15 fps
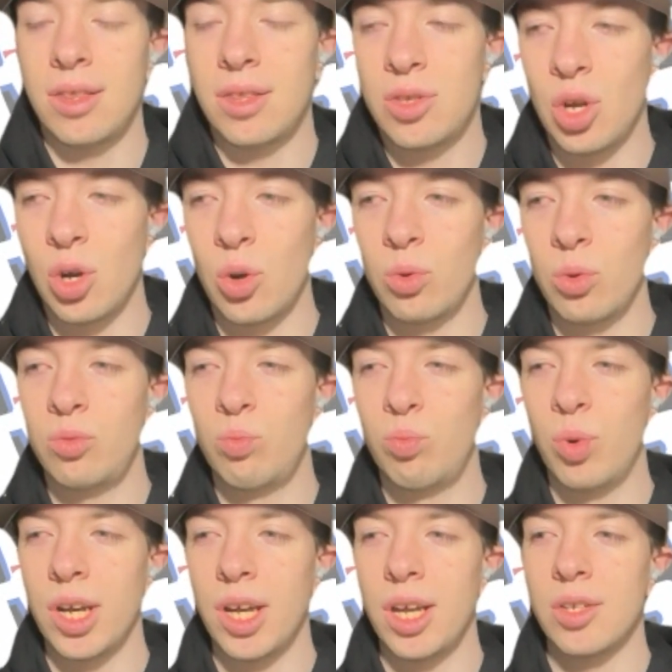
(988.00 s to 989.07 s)
so
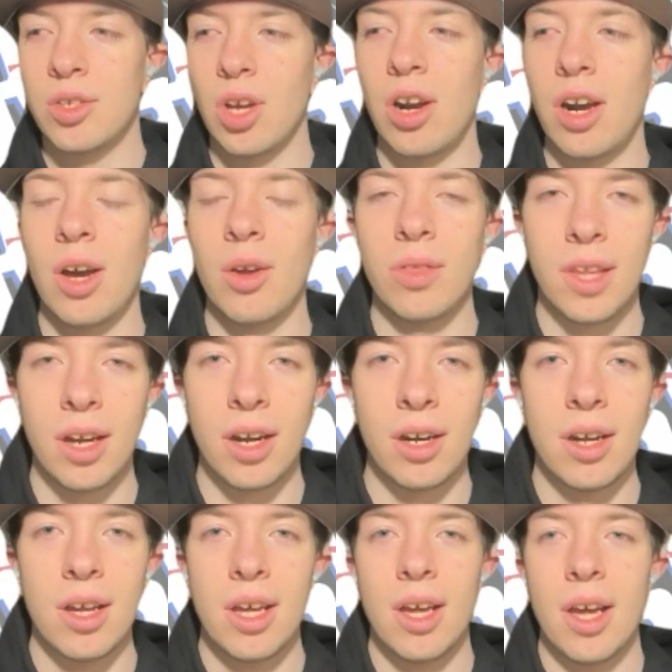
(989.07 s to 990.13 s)
bringing Asar out
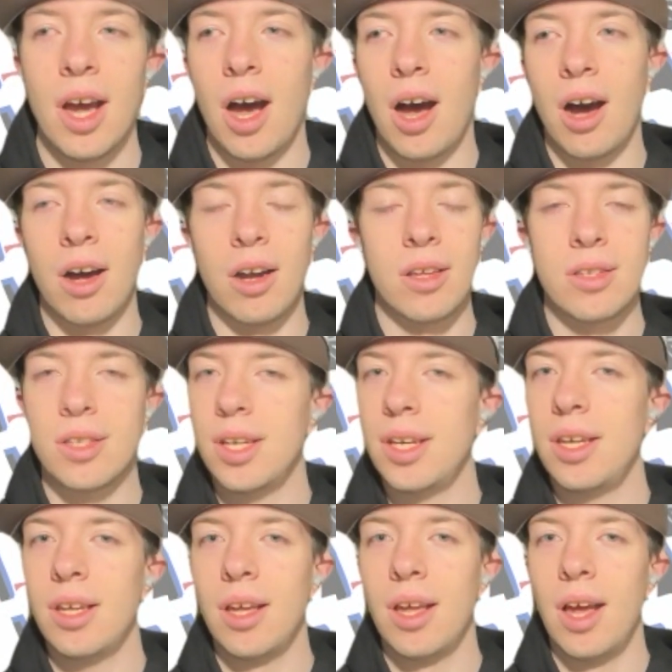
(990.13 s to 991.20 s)
there,
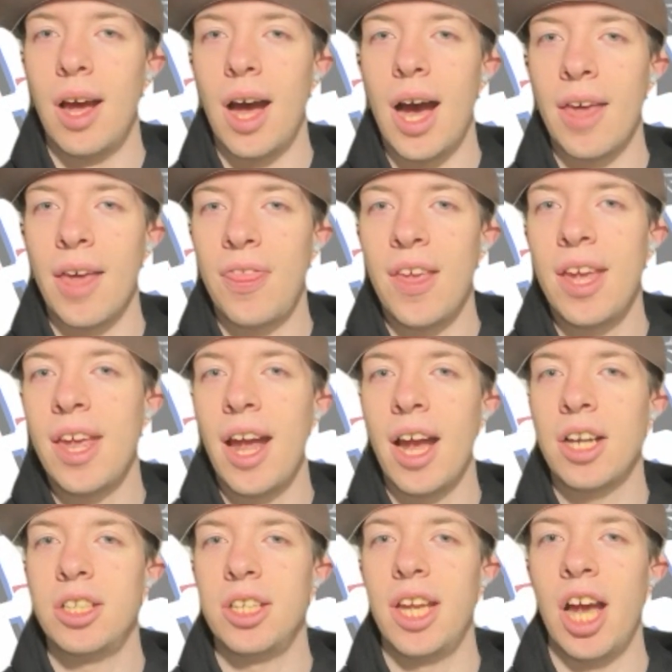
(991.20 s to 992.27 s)
honestly, I think it
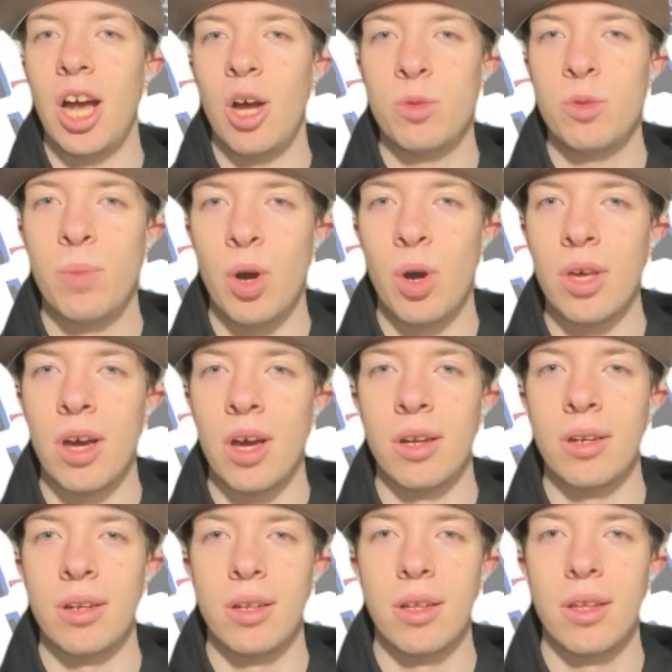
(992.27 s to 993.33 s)
actually helps
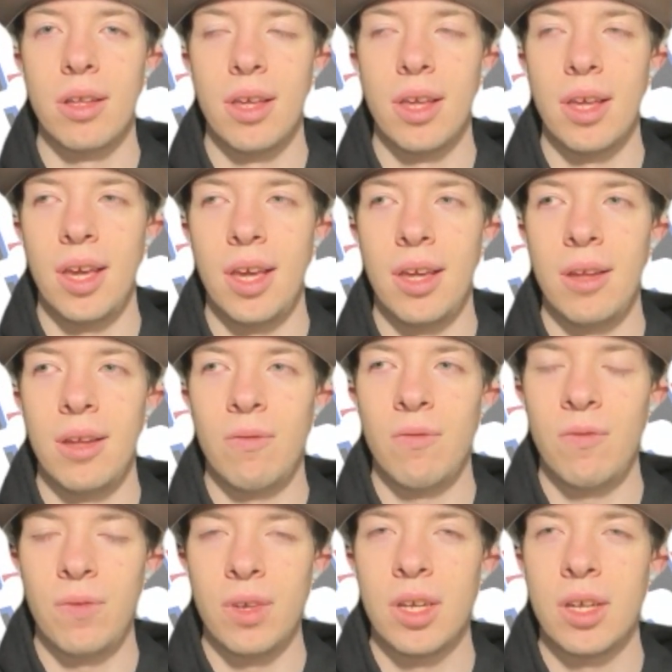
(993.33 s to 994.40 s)
Bojan in
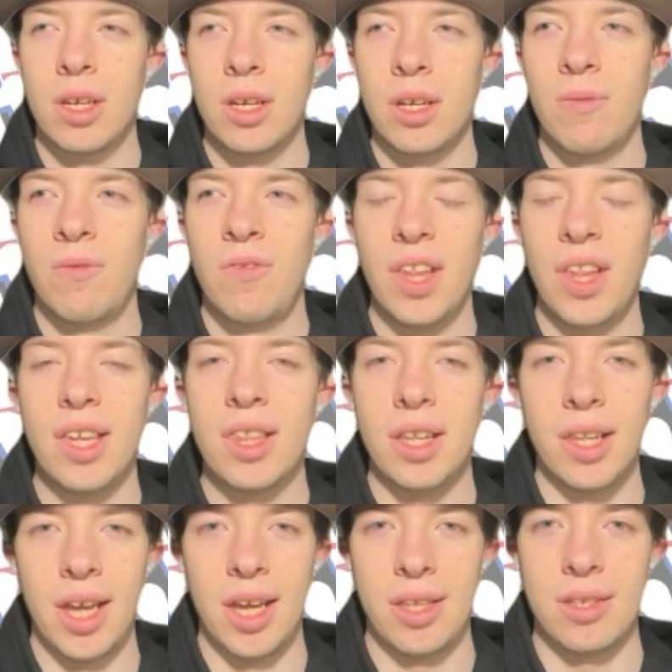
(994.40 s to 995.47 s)
filling the
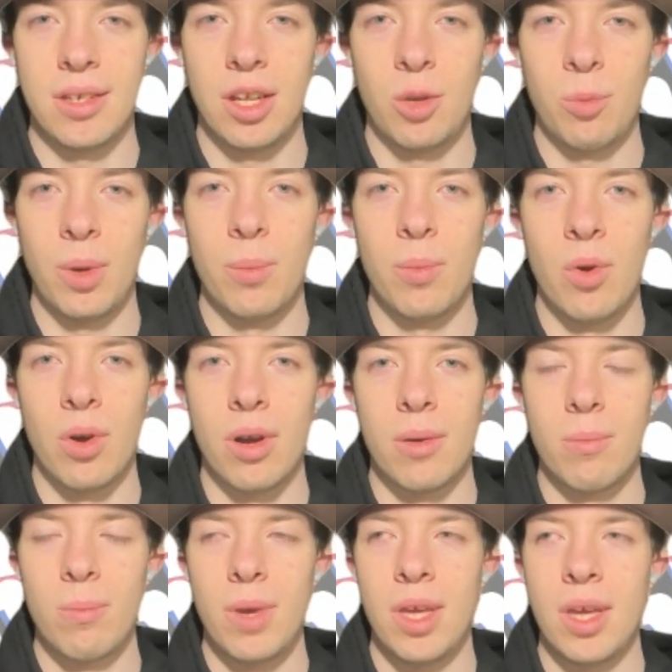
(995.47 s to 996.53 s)
lanes a little bit more,
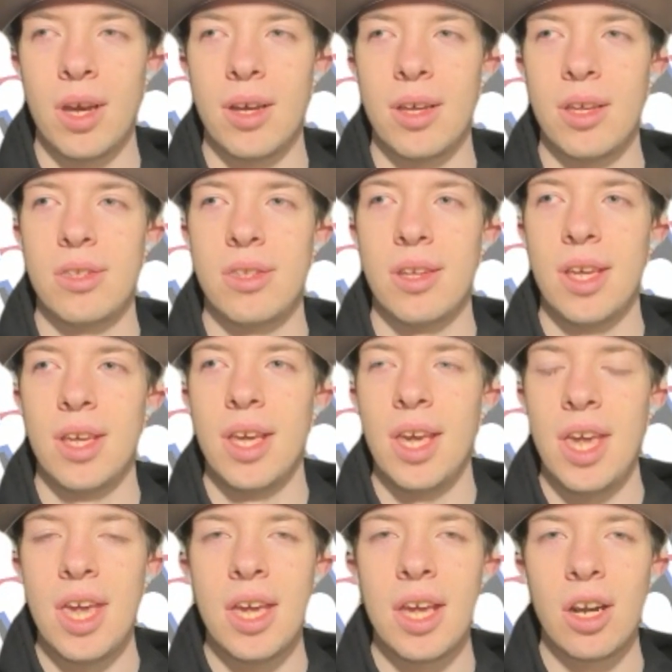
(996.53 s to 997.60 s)
because
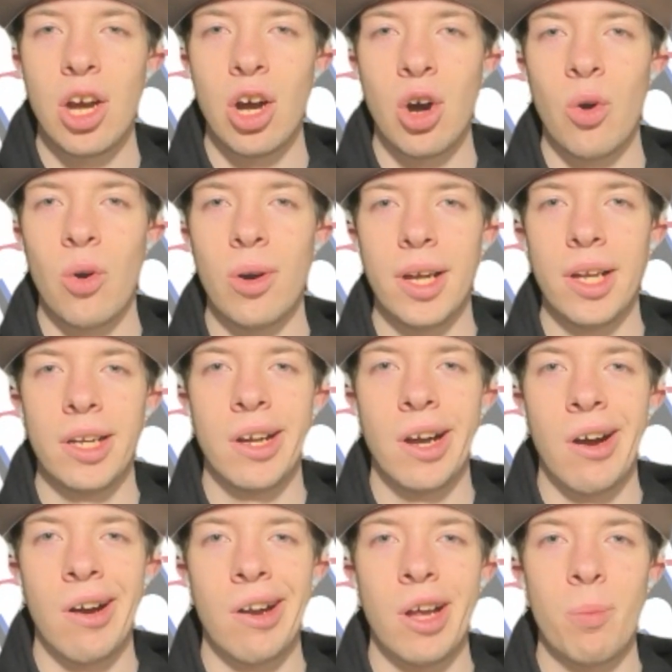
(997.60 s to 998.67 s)
he can go and
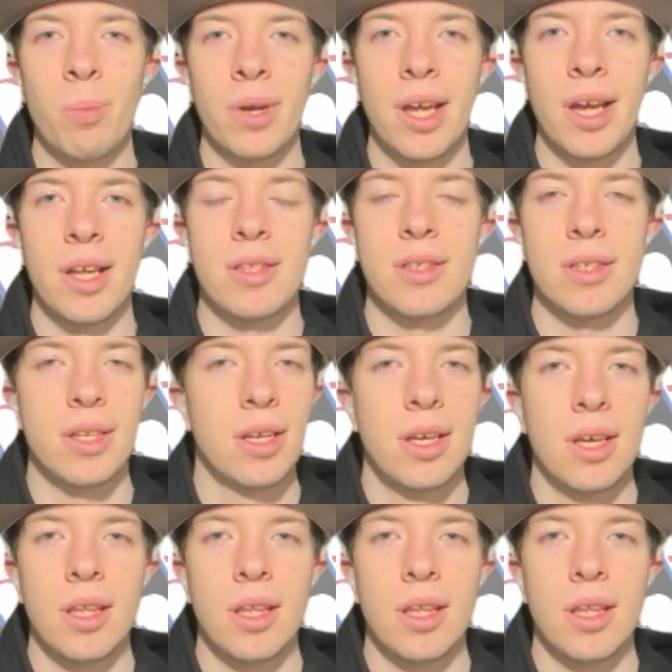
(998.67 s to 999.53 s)
guard up against